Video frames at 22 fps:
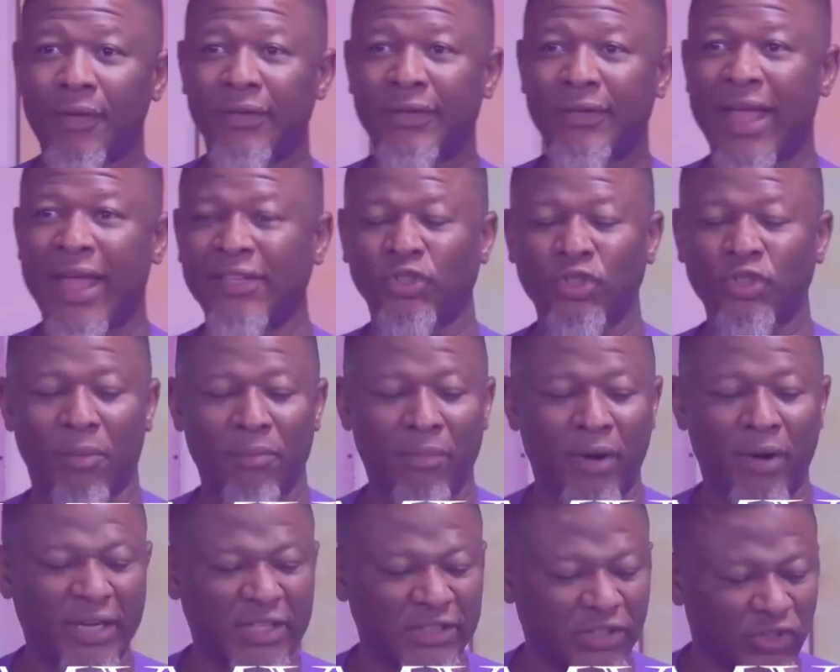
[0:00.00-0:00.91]
Tell
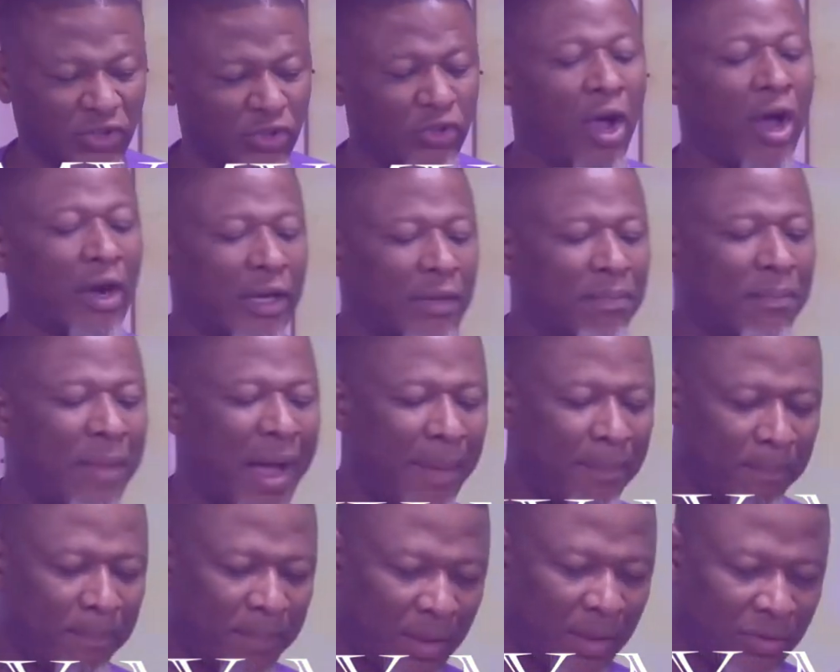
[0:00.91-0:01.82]
somebody, it's not my
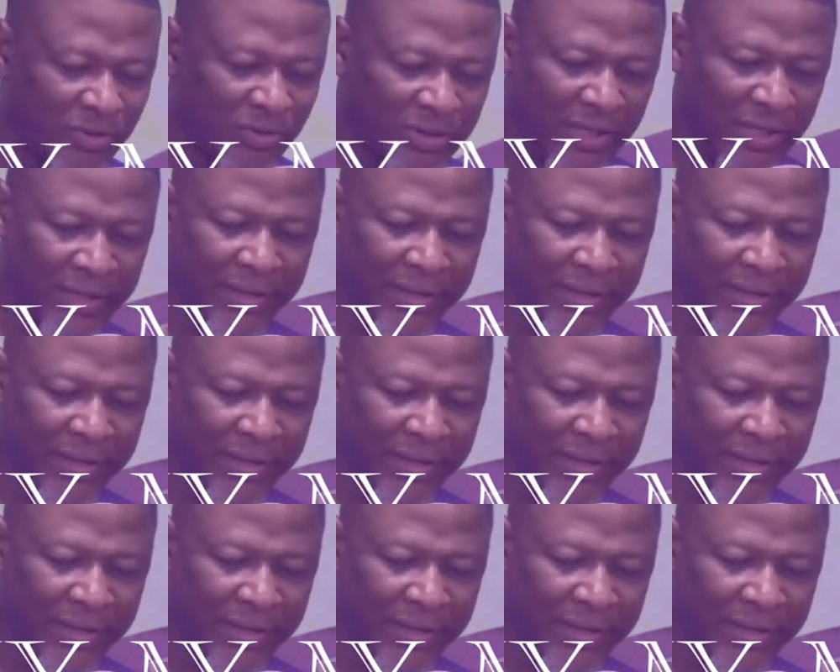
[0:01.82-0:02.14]
music.